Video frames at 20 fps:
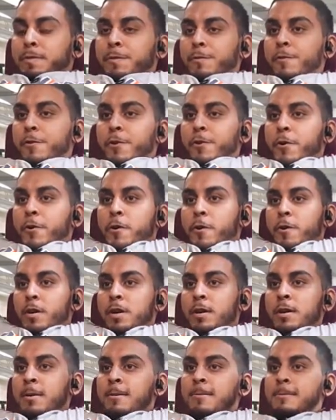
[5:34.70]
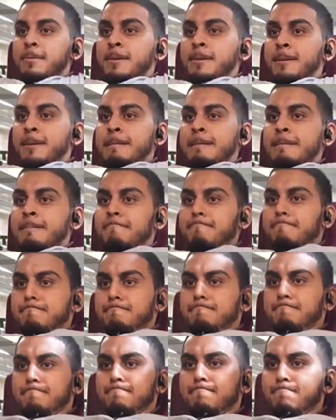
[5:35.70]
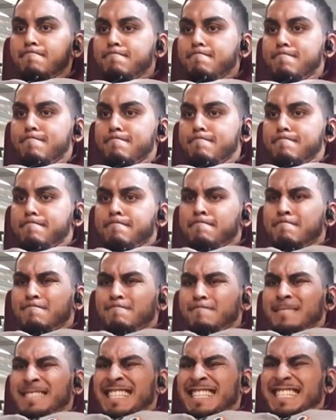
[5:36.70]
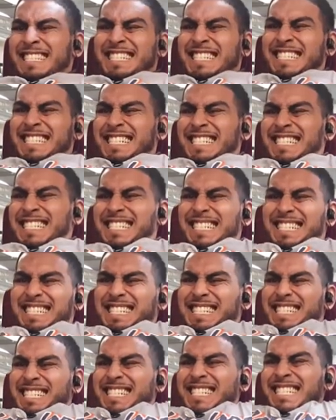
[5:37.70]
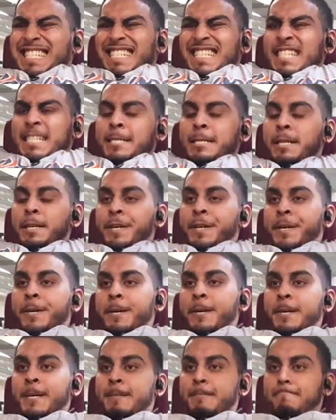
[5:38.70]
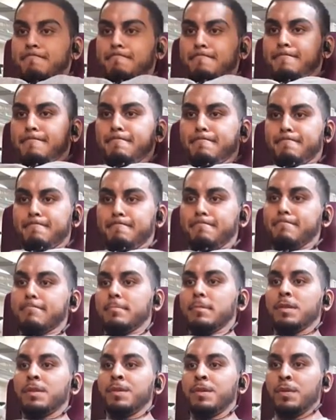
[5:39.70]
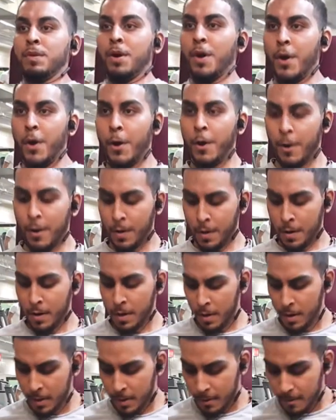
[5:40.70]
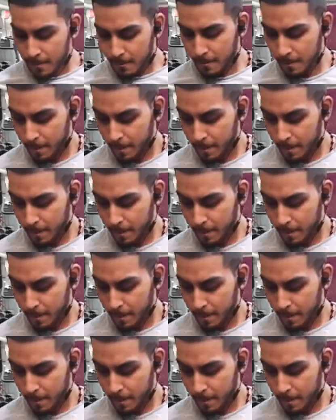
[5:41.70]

So there's no way you're gonna get it from there all the way up there without kicking it up, you know. So you want to kick it up, bring your knee to your